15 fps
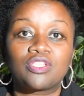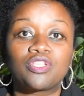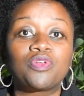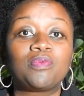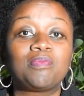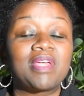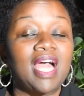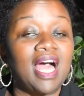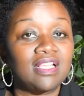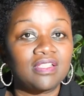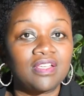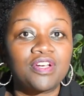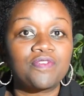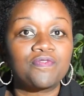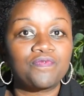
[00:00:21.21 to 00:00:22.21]
So you'll be
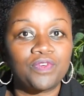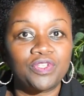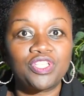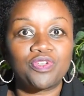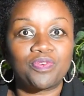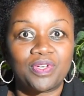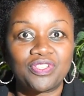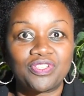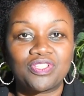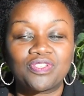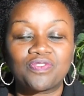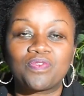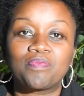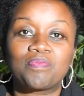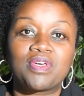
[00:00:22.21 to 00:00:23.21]
answering 40
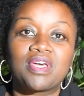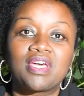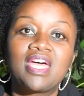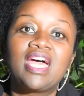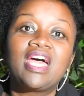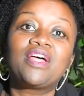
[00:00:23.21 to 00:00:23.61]
questions from the